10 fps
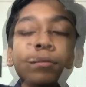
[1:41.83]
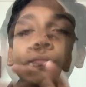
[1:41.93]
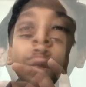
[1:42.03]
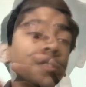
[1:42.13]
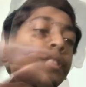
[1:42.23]

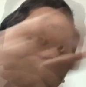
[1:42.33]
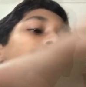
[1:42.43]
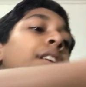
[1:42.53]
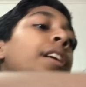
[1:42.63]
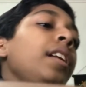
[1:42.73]
To do this, you
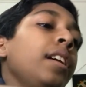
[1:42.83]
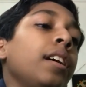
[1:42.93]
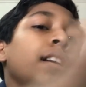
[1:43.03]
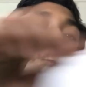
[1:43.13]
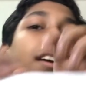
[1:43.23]
need
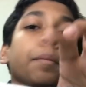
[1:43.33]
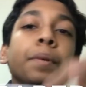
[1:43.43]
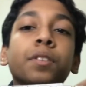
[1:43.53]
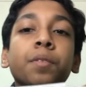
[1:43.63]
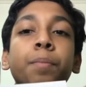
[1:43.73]
a
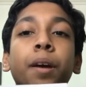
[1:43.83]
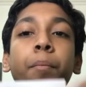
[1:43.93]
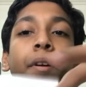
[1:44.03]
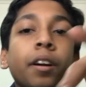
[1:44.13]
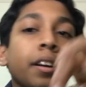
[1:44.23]
piece of
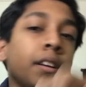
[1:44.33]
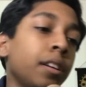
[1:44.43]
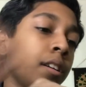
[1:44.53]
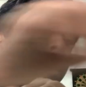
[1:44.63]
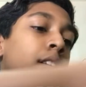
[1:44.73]
paper,
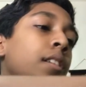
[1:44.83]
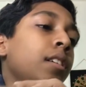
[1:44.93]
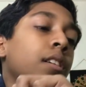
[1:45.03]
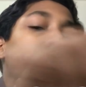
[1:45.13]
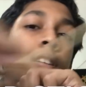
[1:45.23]

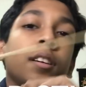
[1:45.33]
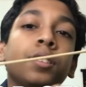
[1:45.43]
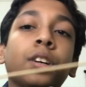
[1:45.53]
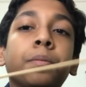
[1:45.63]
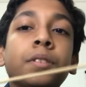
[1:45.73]

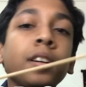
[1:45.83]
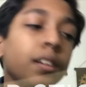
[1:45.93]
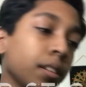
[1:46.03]
chopstick,